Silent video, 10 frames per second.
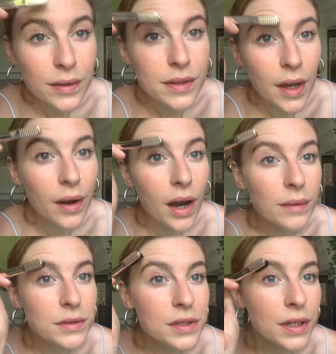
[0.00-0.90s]
so
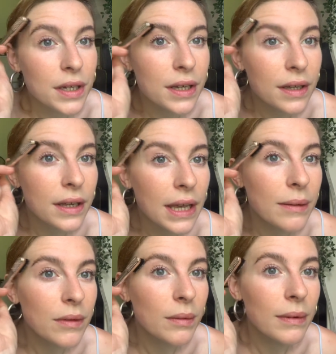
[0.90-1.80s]
I'm just going to
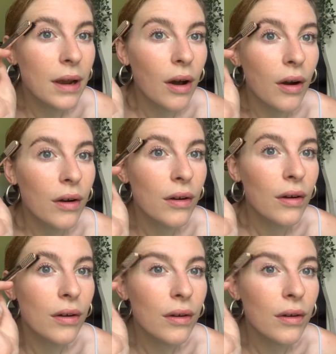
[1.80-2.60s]
keep them long.